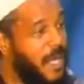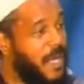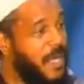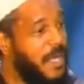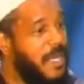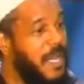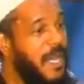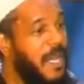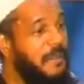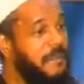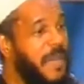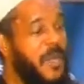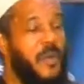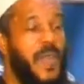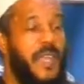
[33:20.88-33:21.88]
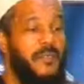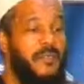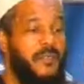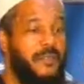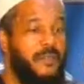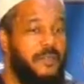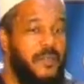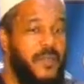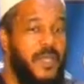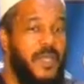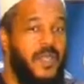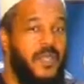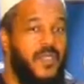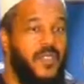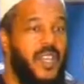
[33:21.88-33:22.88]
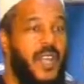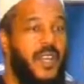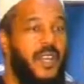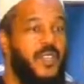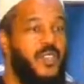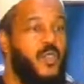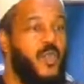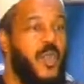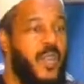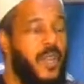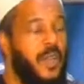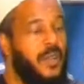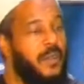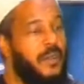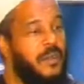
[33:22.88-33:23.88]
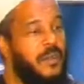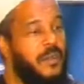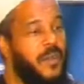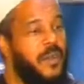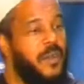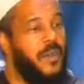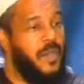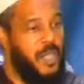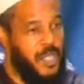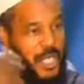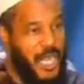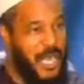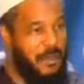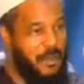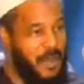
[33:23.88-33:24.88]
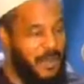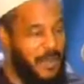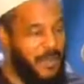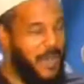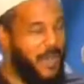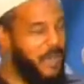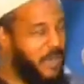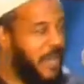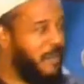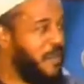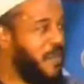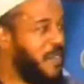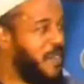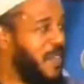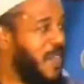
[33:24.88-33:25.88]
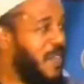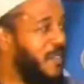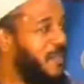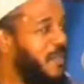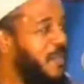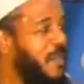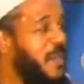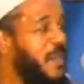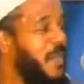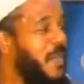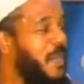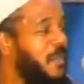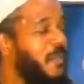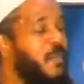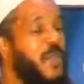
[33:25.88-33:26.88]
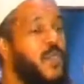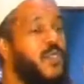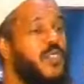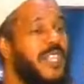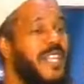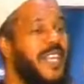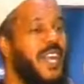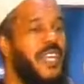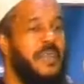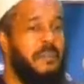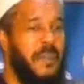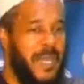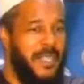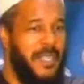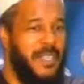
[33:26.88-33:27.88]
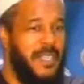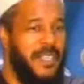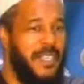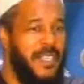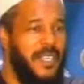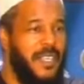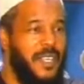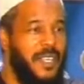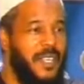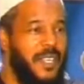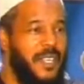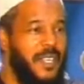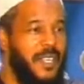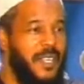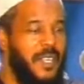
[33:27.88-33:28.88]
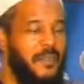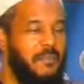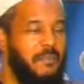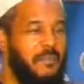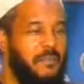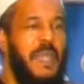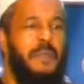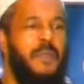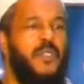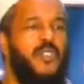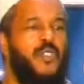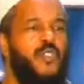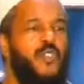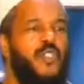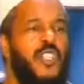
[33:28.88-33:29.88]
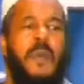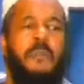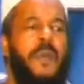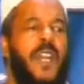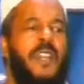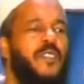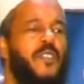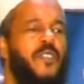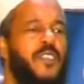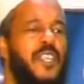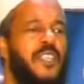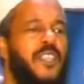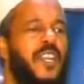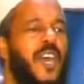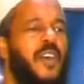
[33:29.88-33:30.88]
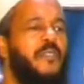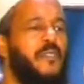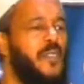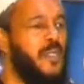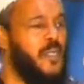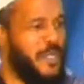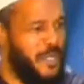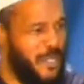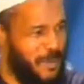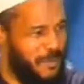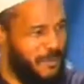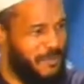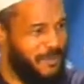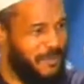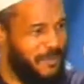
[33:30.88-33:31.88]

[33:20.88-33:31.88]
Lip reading: and my wife started to wear hijab, covering herself with a scarf, when we used to get on the bus, people used to jump out of their seats and offer her a seat.